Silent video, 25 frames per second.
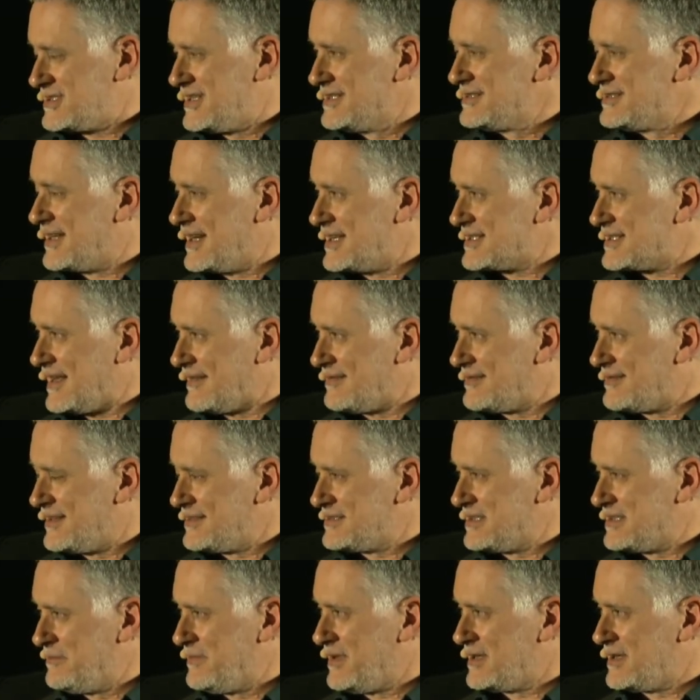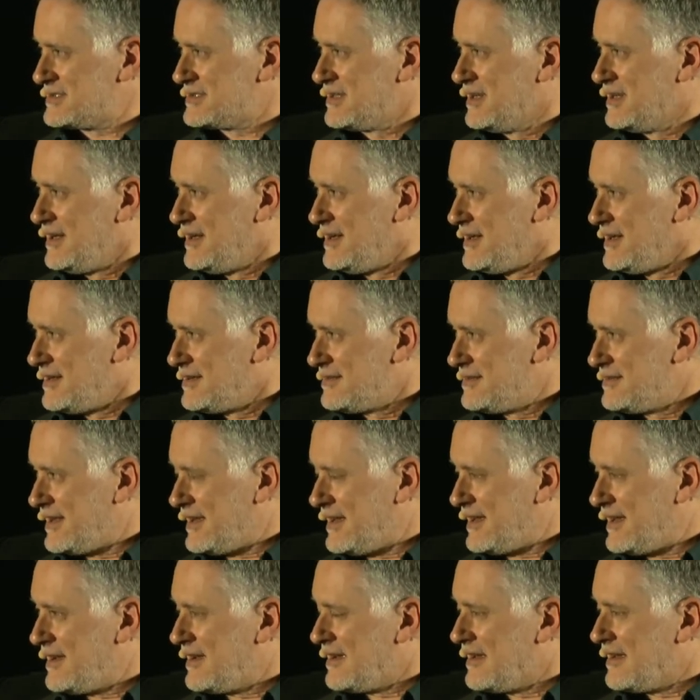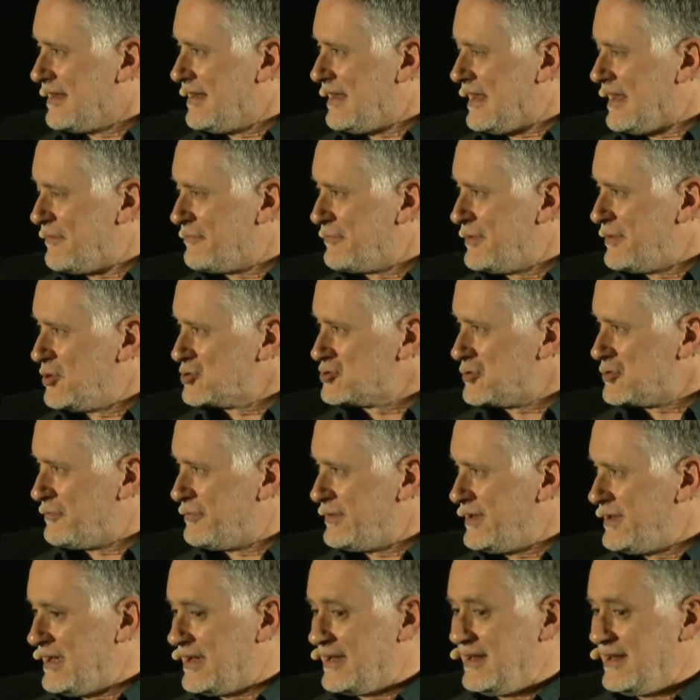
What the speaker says: advised you on the